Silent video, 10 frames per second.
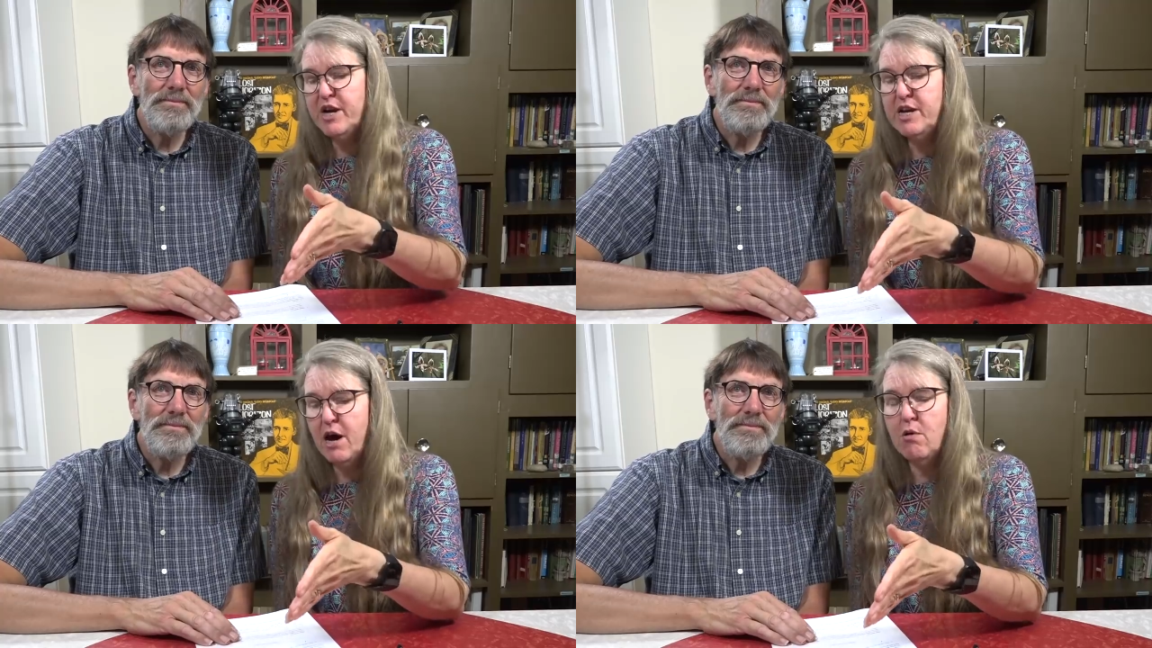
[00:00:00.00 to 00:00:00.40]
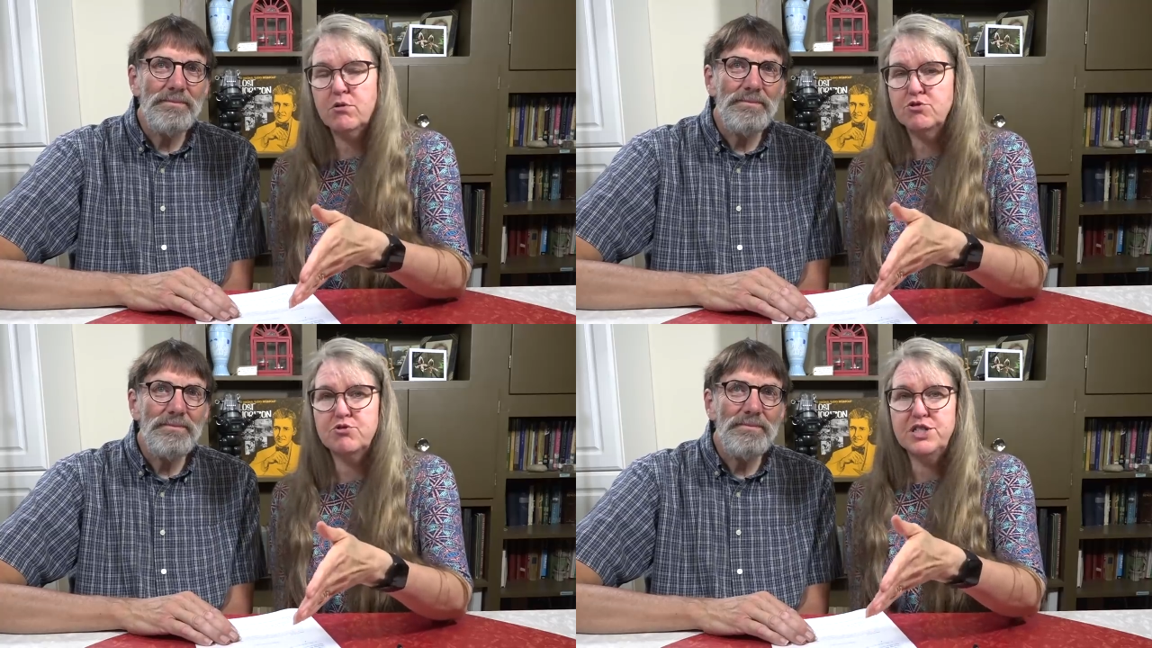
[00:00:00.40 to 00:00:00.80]
Speaker 1: 8
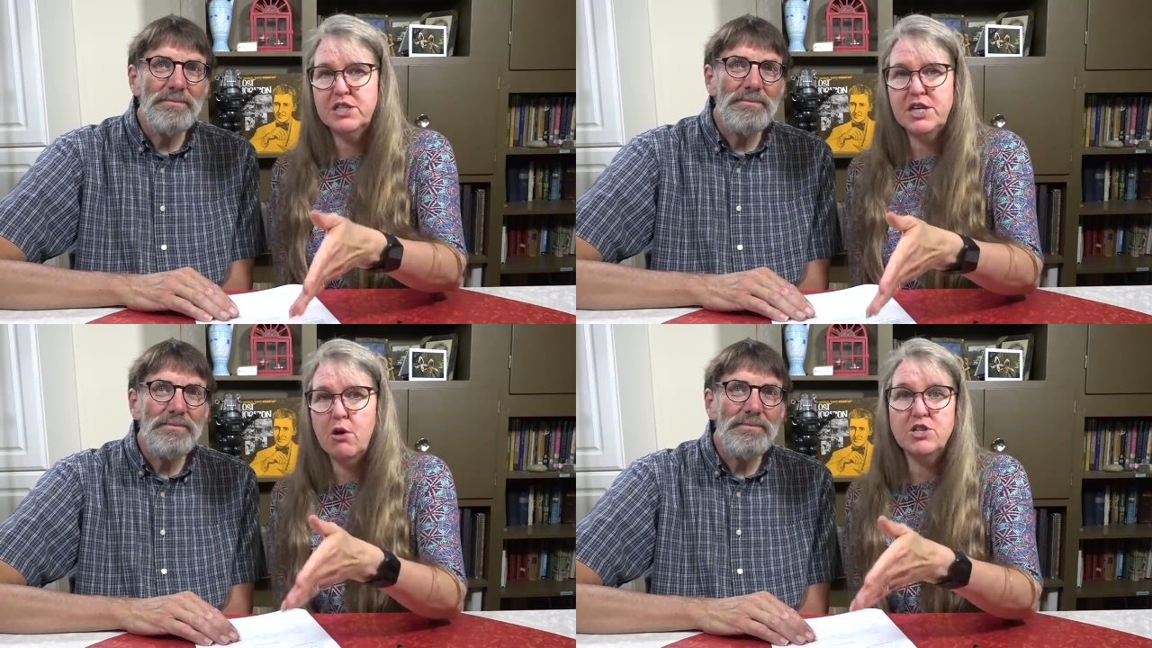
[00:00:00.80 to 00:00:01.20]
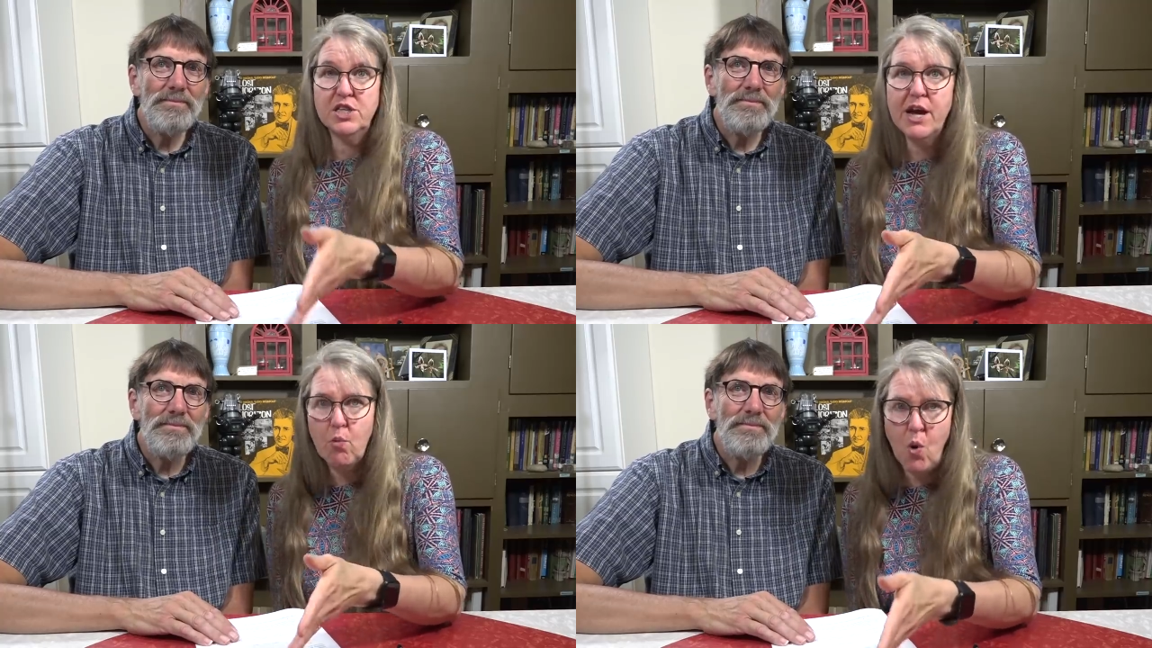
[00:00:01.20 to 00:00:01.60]
hours or 6 hours and
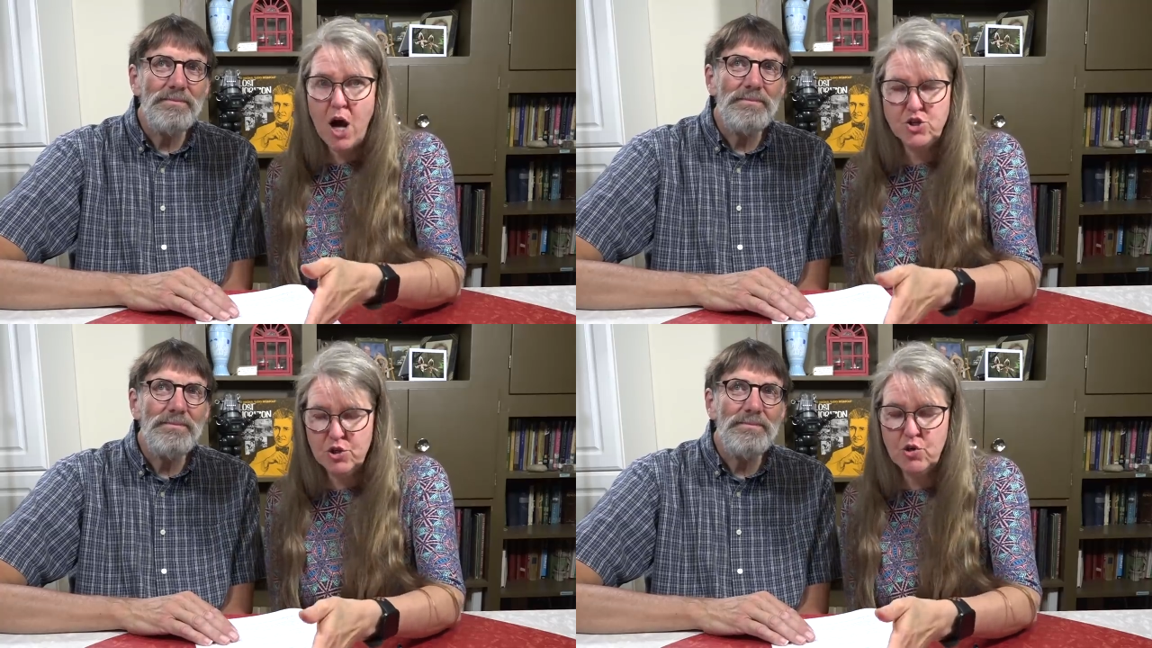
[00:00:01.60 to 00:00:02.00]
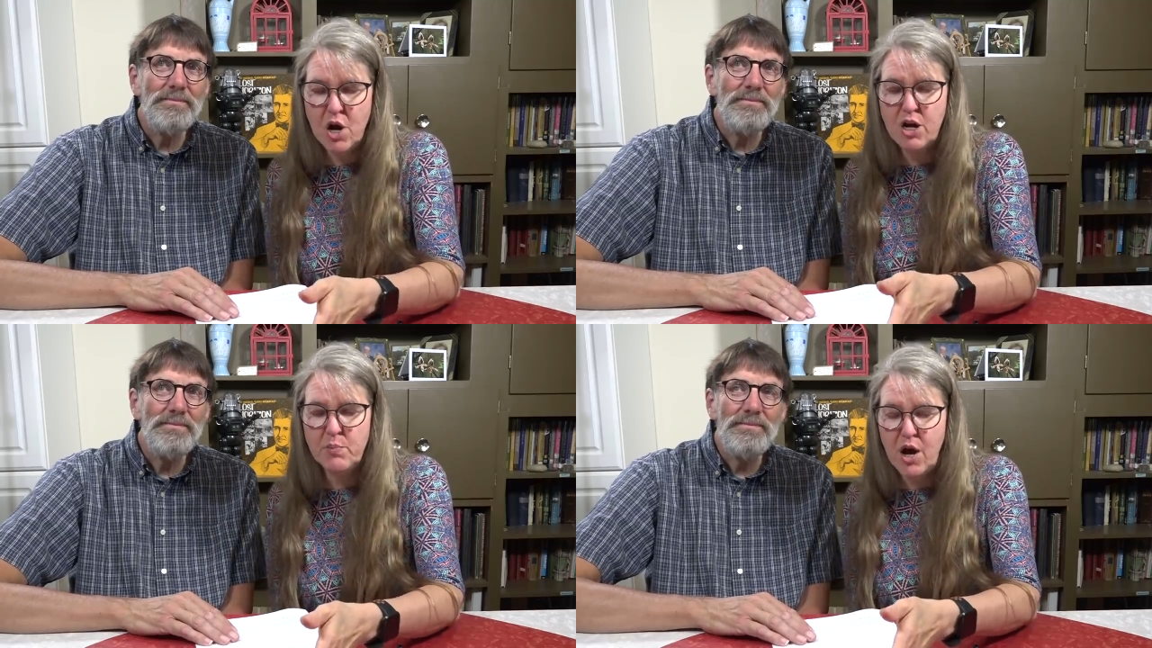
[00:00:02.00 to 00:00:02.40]
like watch your
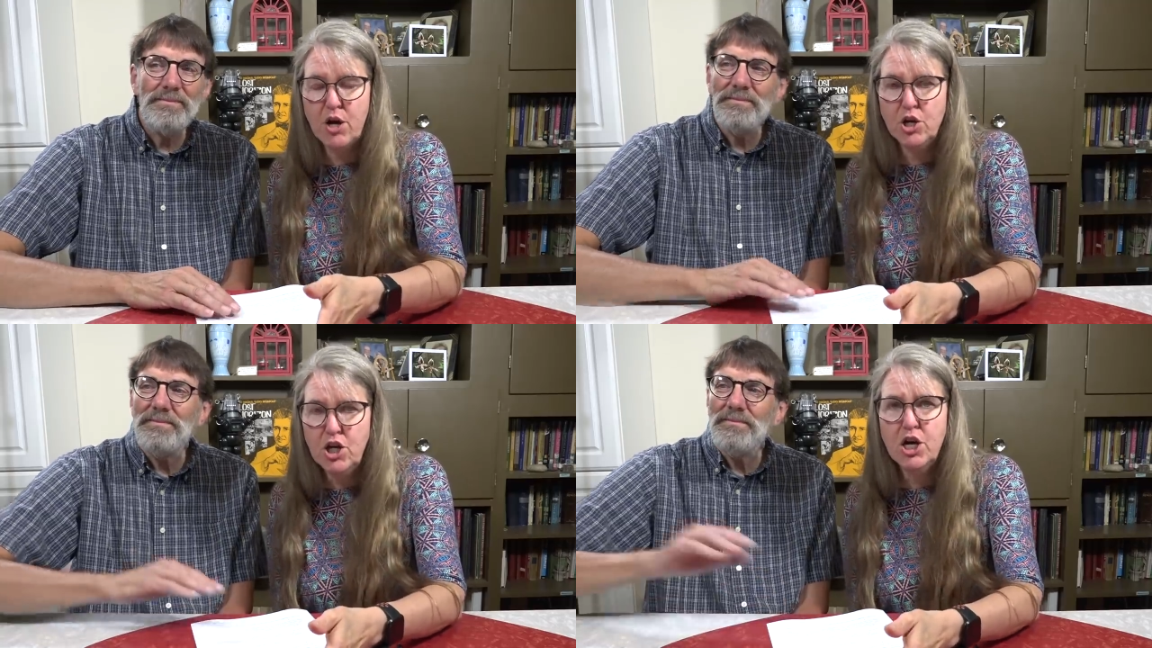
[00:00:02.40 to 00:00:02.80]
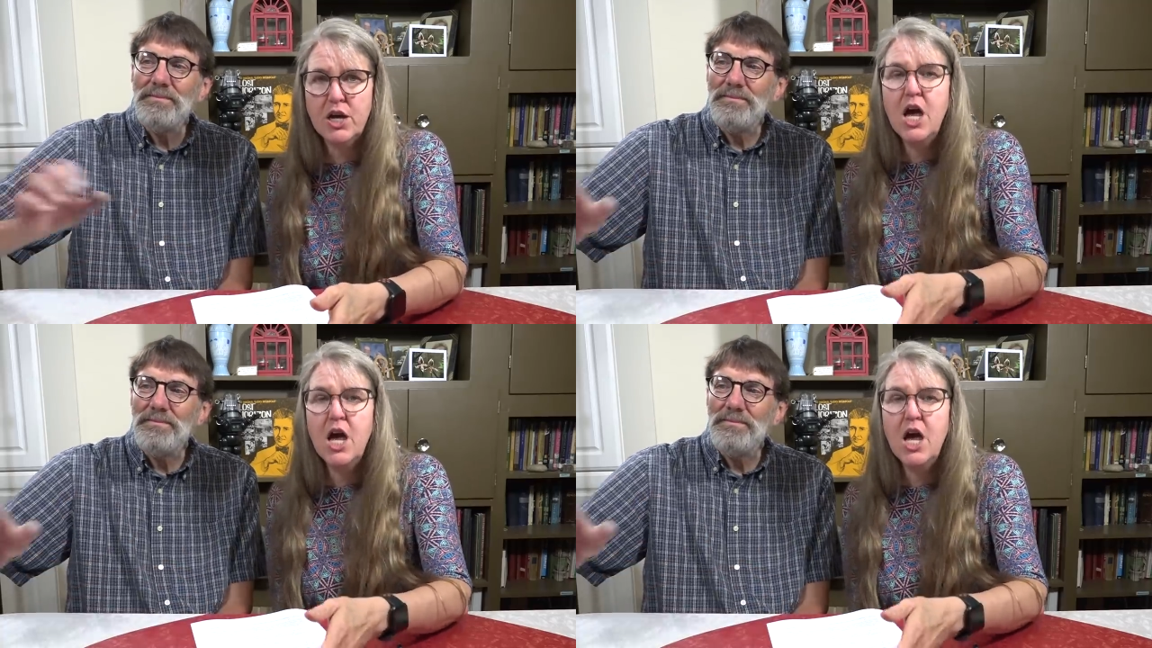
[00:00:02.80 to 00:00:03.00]
crock pot cook.